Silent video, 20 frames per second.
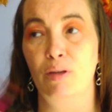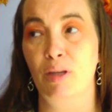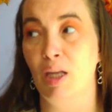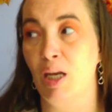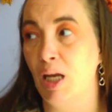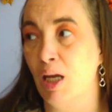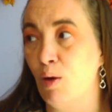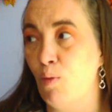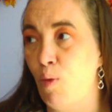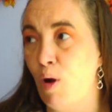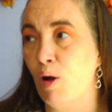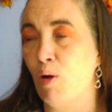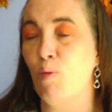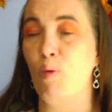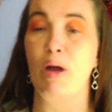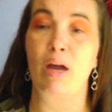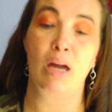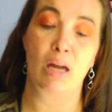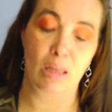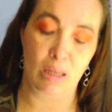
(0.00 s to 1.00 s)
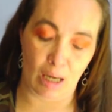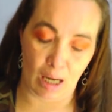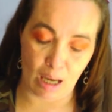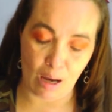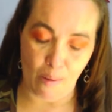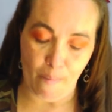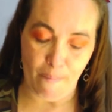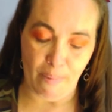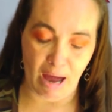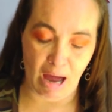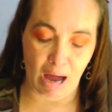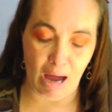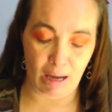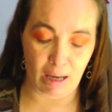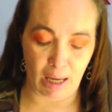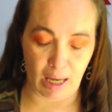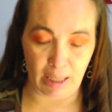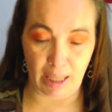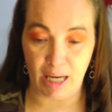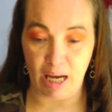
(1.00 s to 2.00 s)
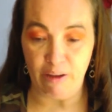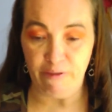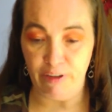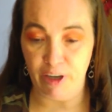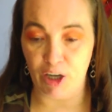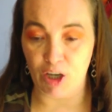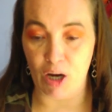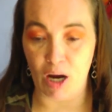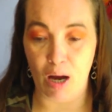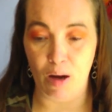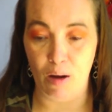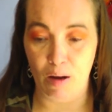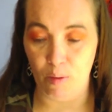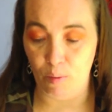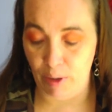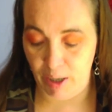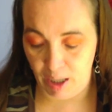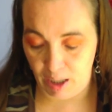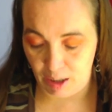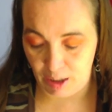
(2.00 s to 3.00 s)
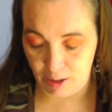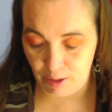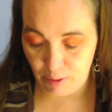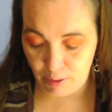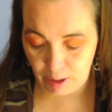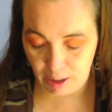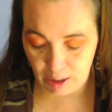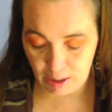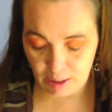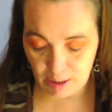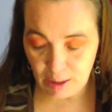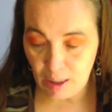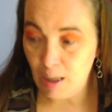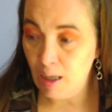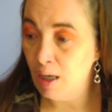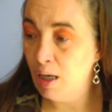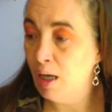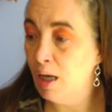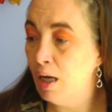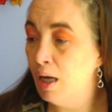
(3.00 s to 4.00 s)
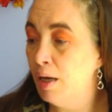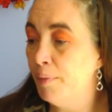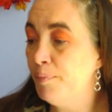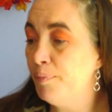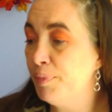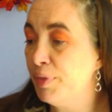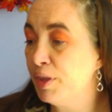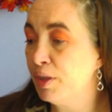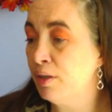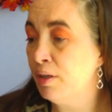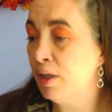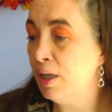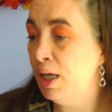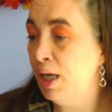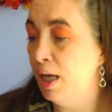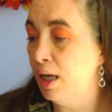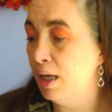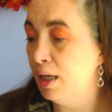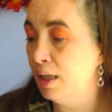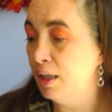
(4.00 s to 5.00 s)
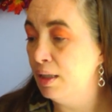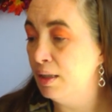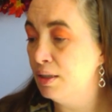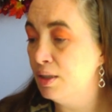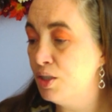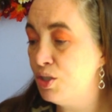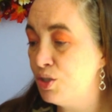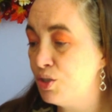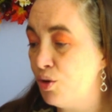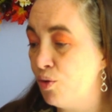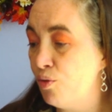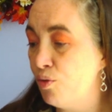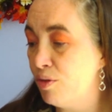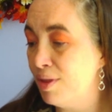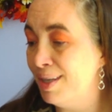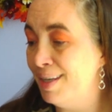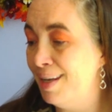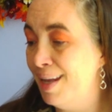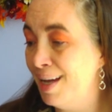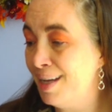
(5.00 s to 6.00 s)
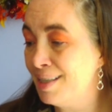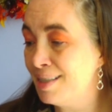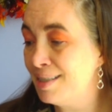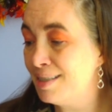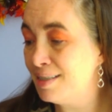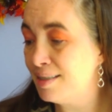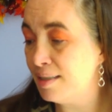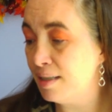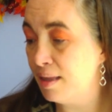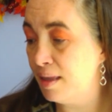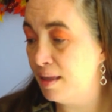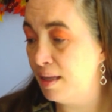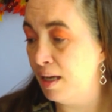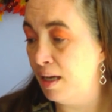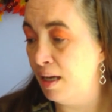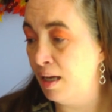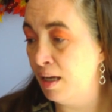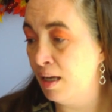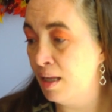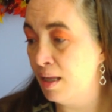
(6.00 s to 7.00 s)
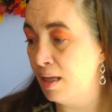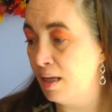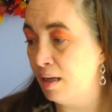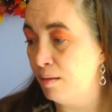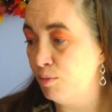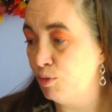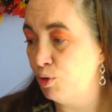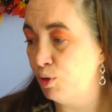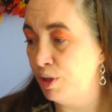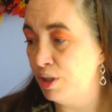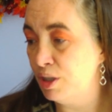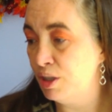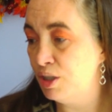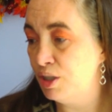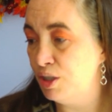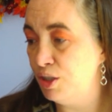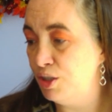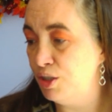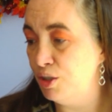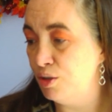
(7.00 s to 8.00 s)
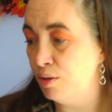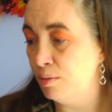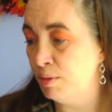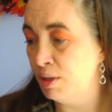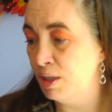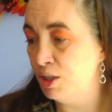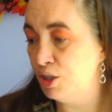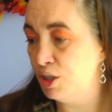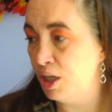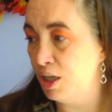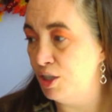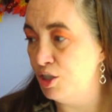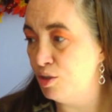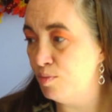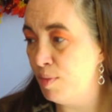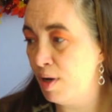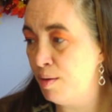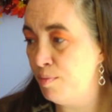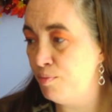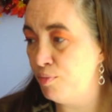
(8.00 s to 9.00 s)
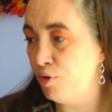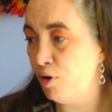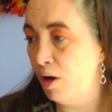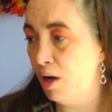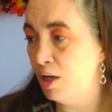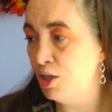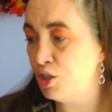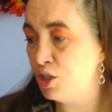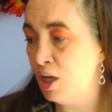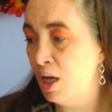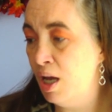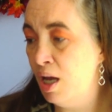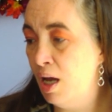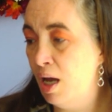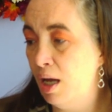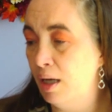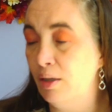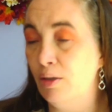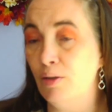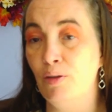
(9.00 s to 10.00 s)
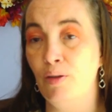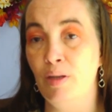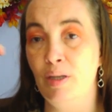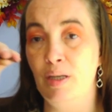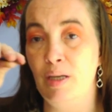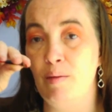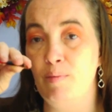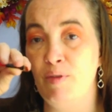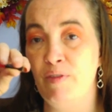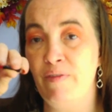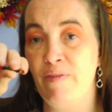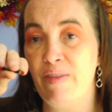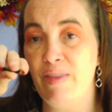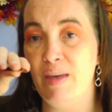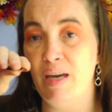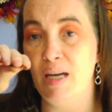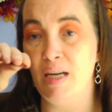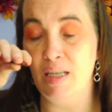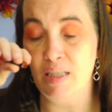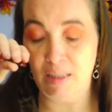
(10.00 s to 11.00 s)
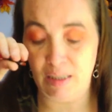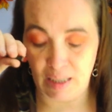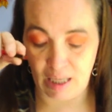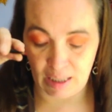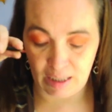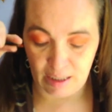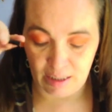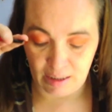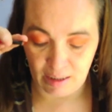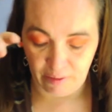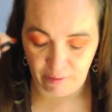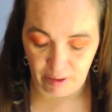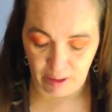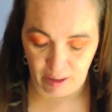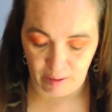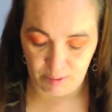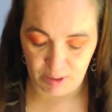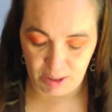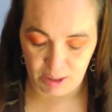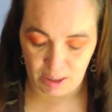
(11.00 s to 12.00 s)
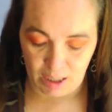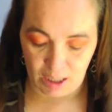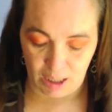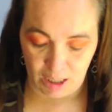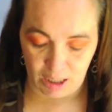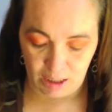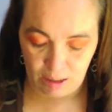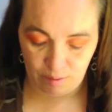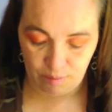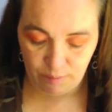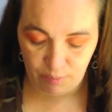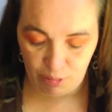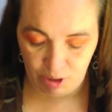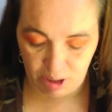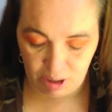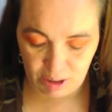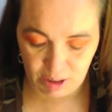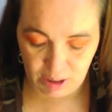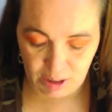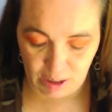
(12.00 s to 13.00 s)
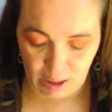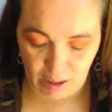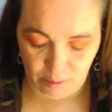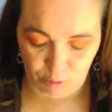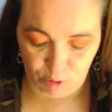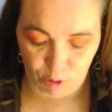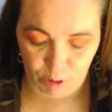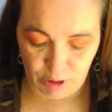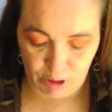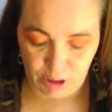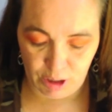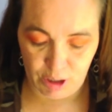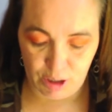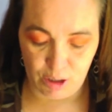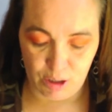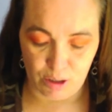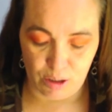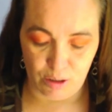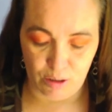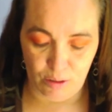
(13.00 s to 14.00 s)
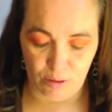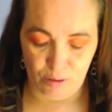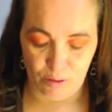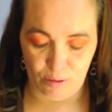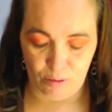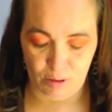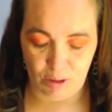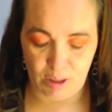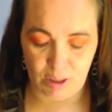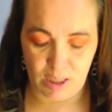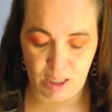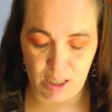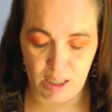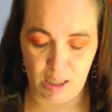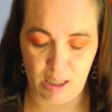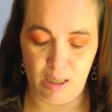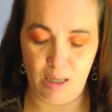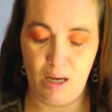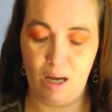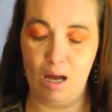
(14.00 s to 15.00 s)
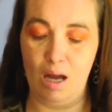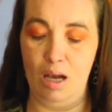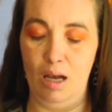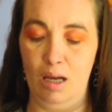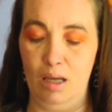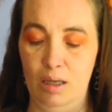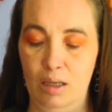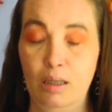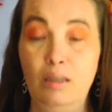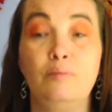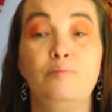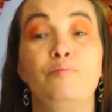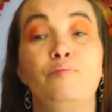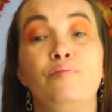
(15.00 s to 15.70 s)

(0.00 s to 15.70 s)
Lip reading: and then I can walk away, and then I come back. Like, I figure out a way to do it. Okay, so the next thing that I'm going to do, I'm going to change my brush. I don't know the name of this. I got this off of Amazon, but I'm going to use the color